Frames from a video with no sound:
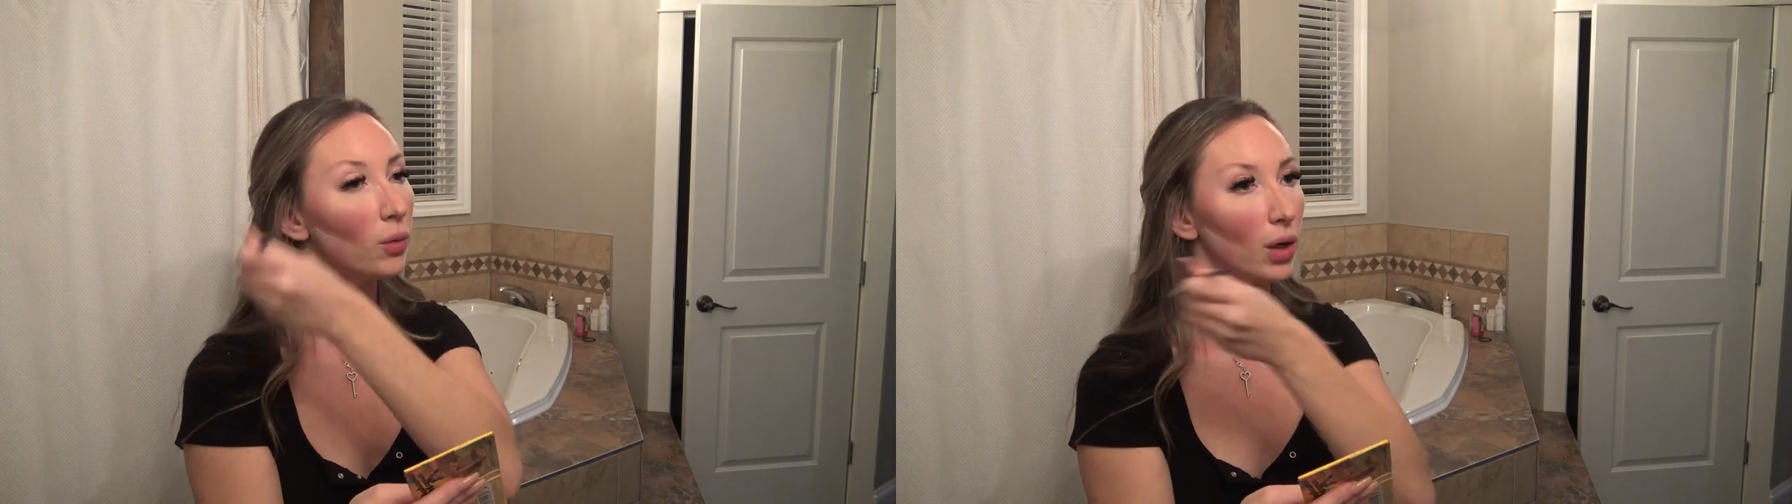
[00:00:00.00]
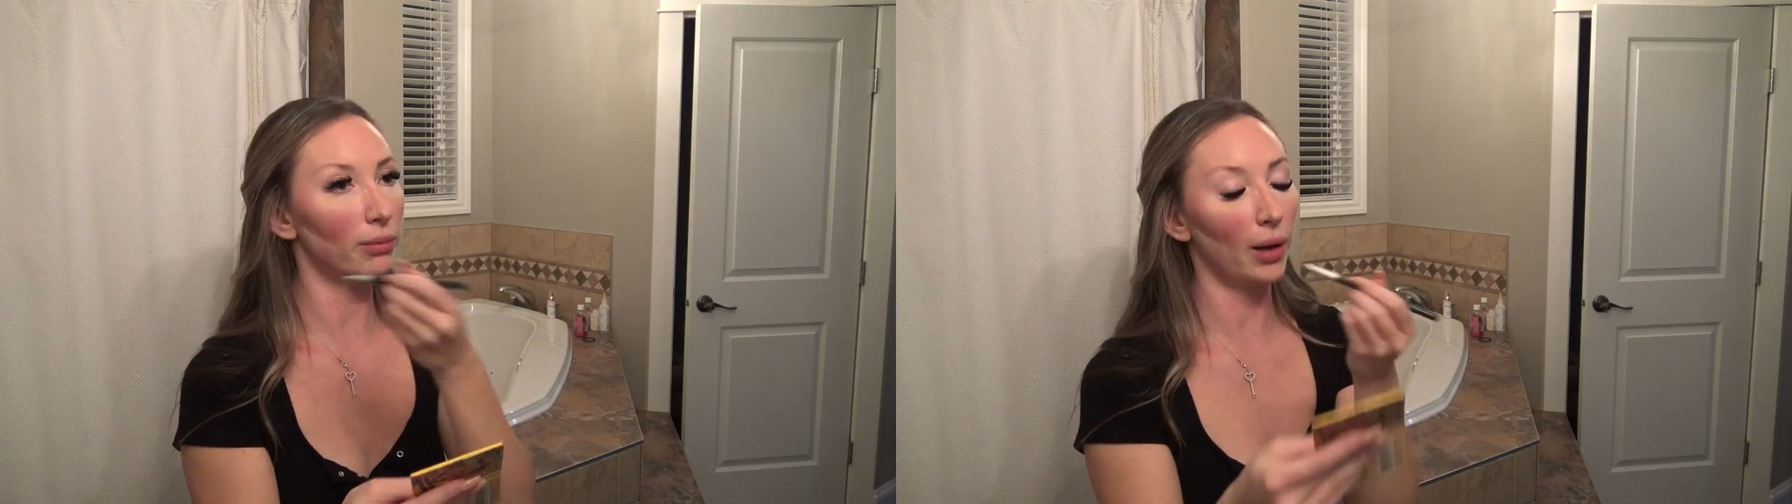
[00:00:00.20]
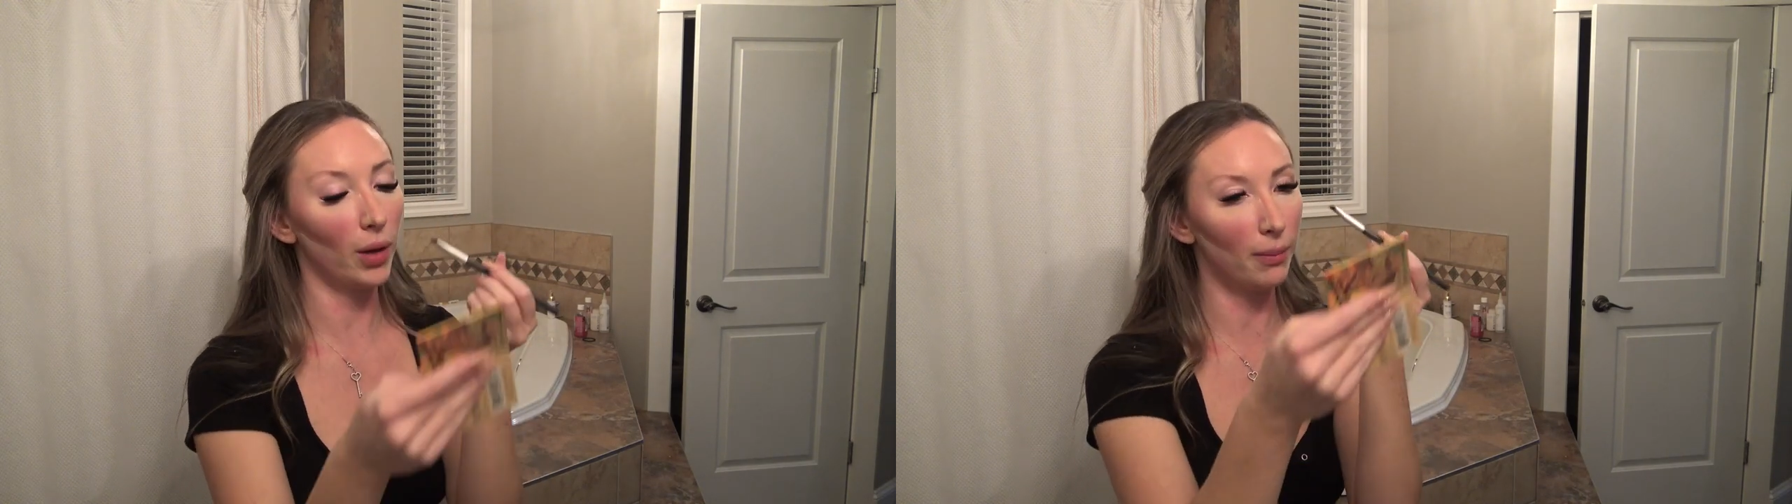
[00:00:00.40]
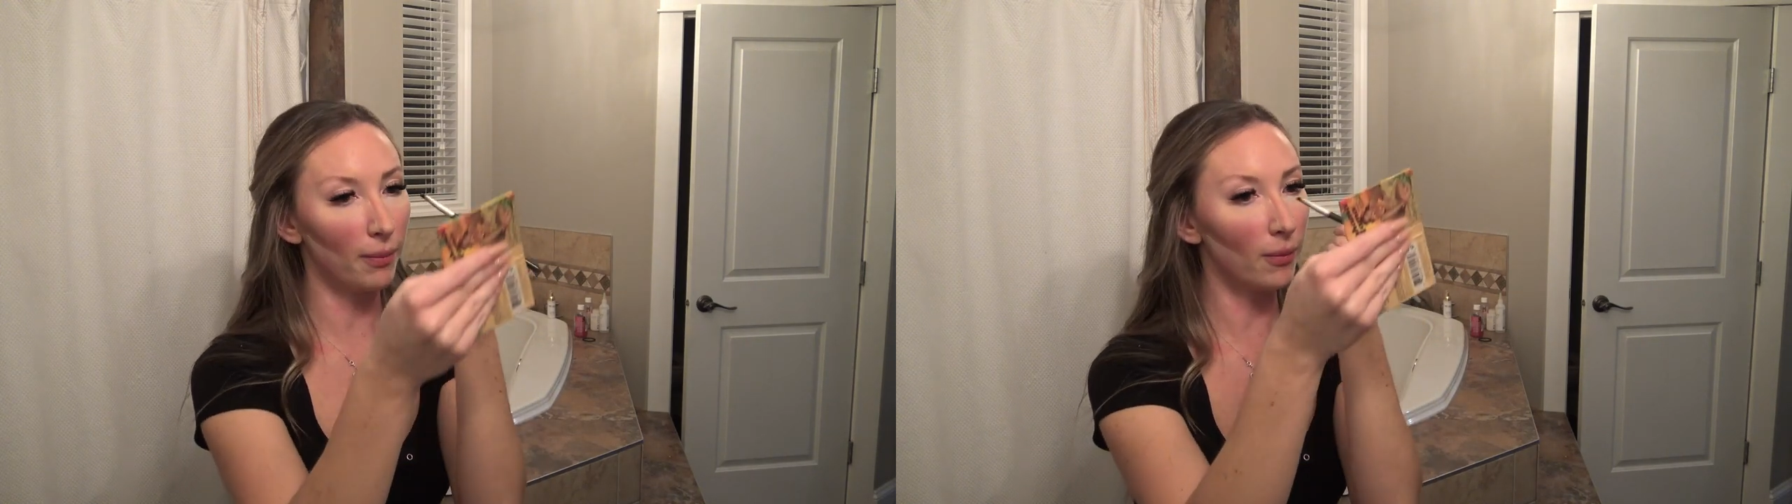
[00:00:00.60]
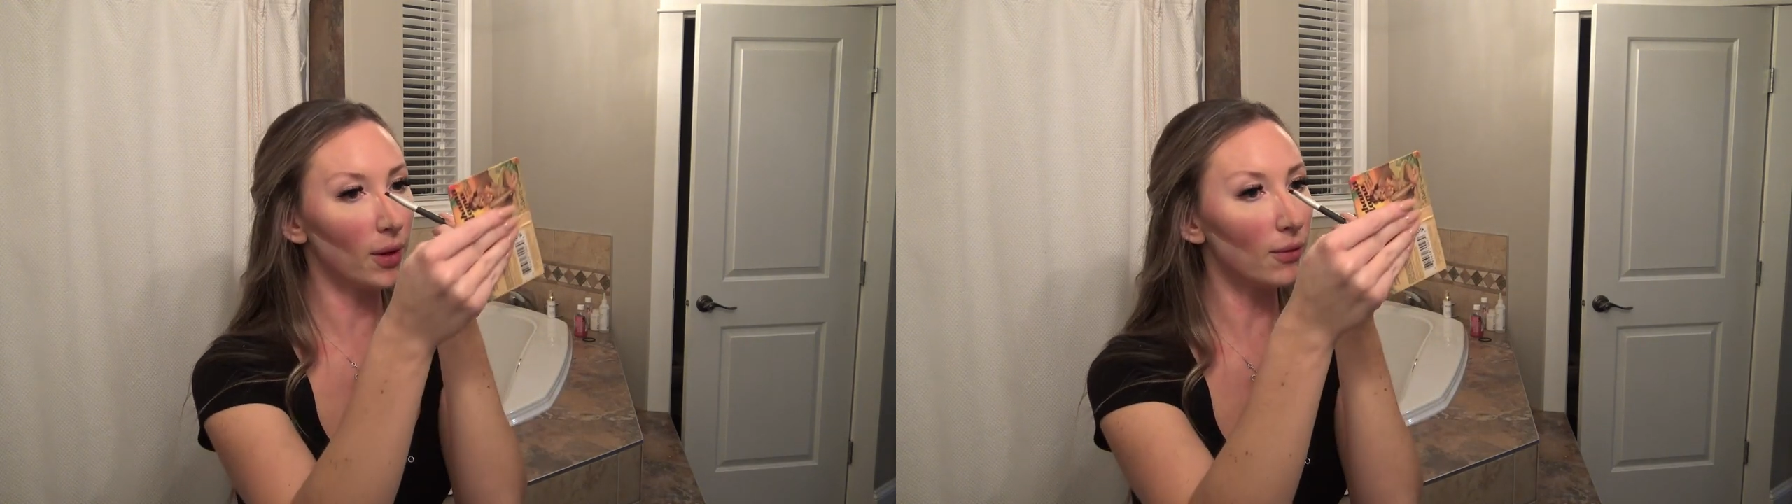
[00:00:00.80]
work my way
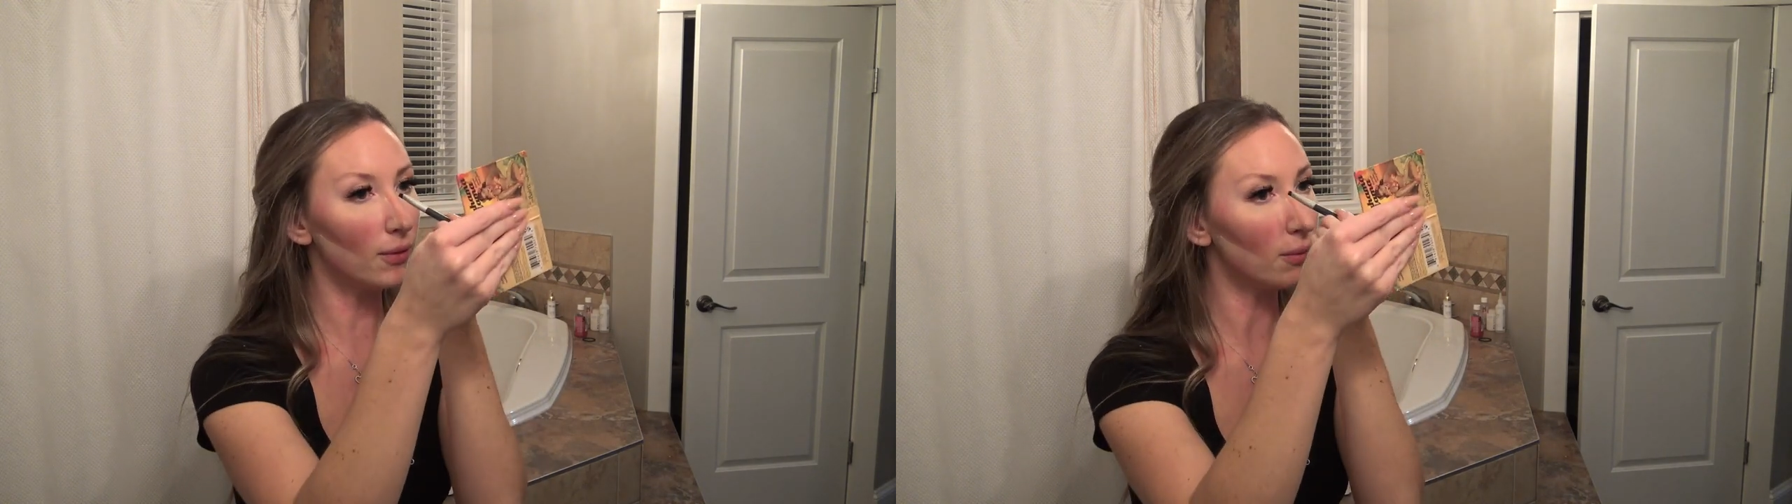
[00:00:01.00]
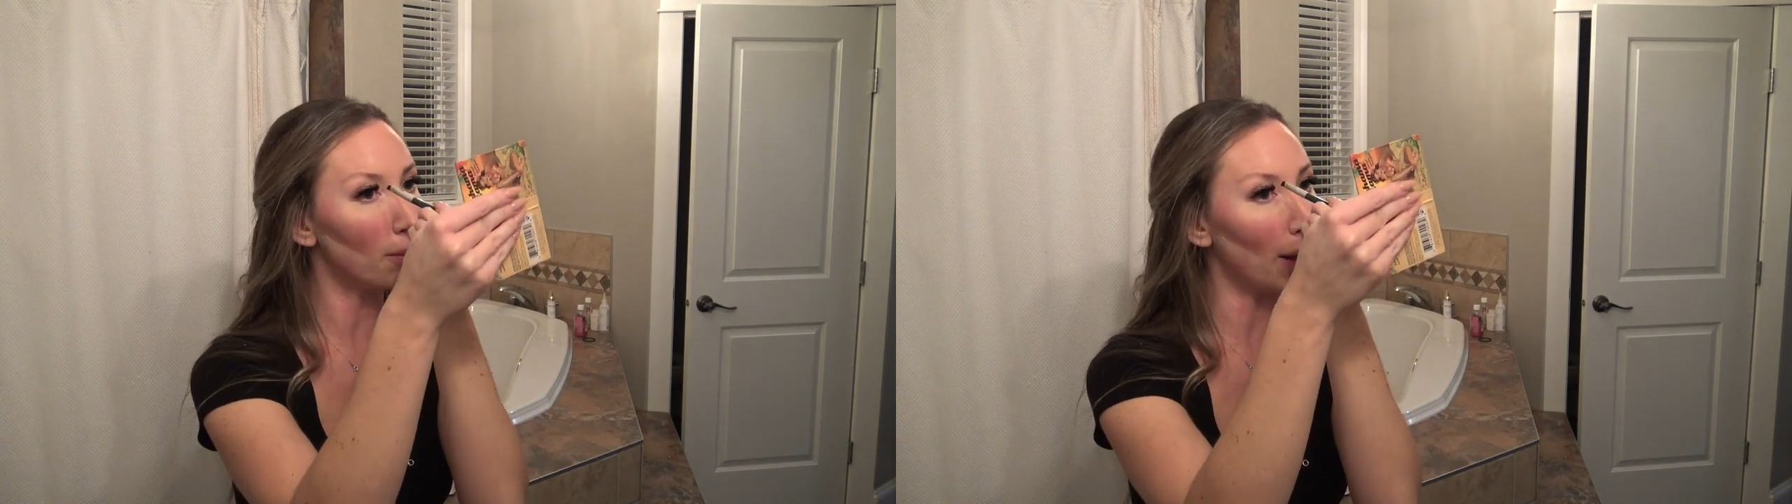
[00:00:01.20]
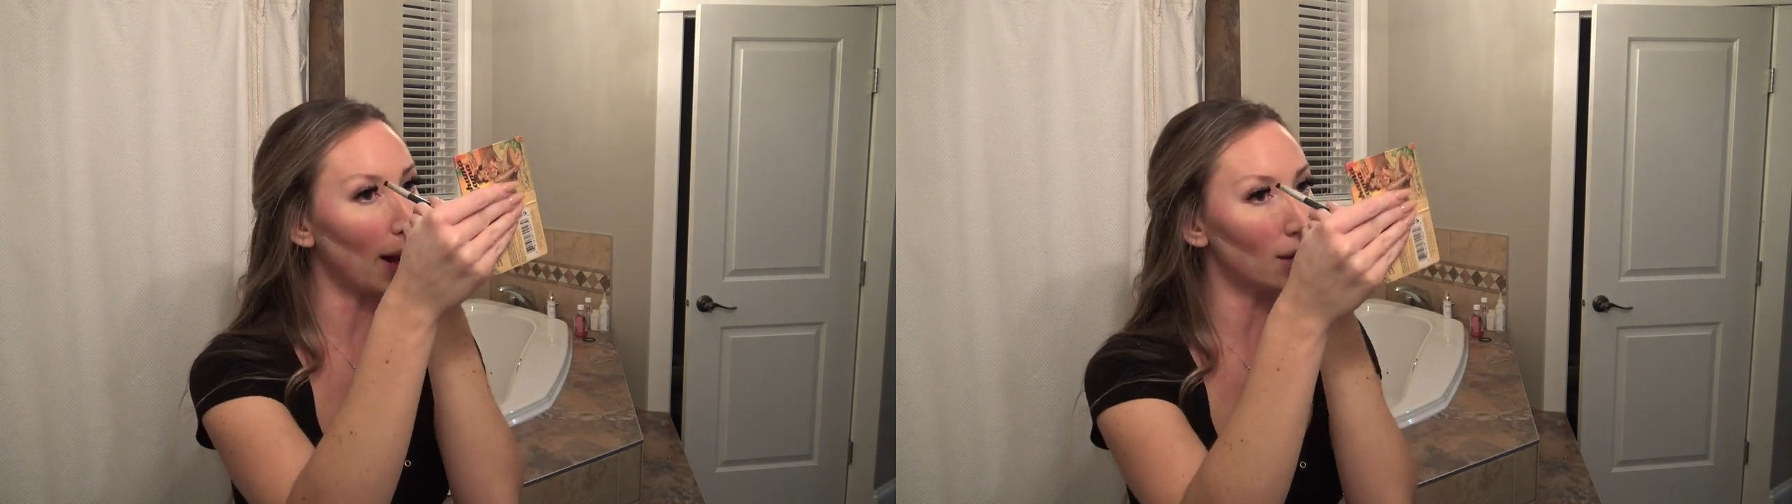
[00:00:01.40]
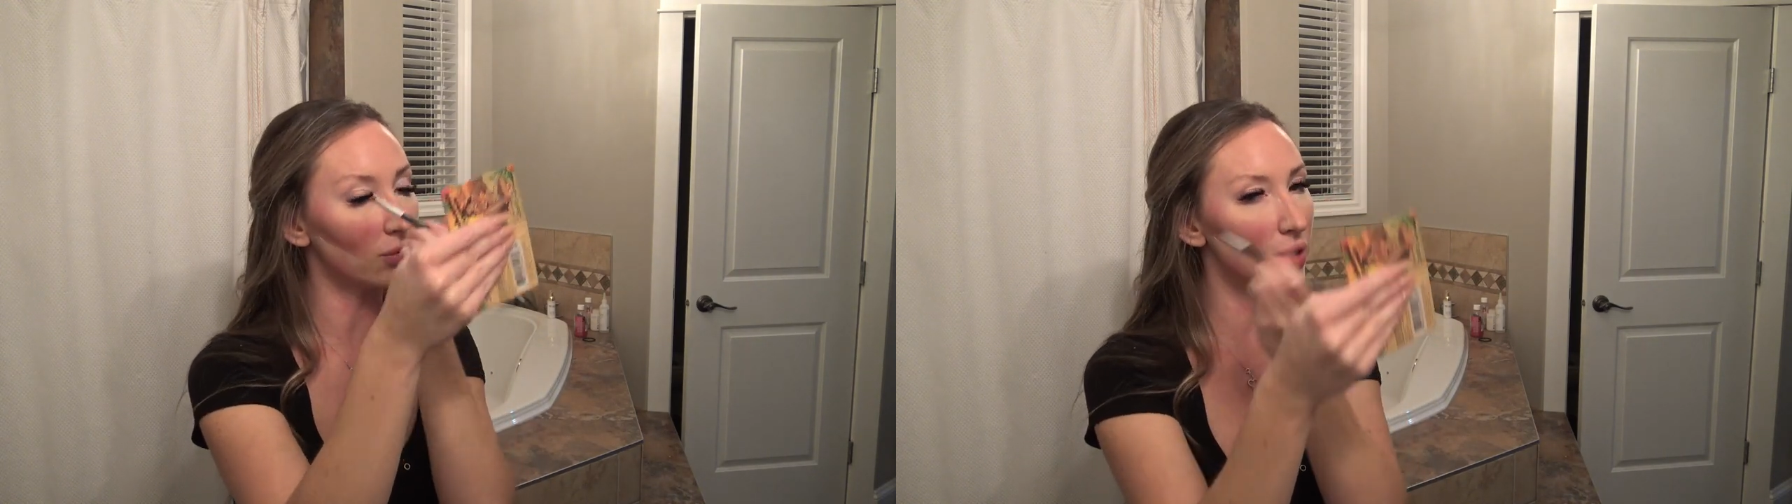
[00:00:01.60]
back.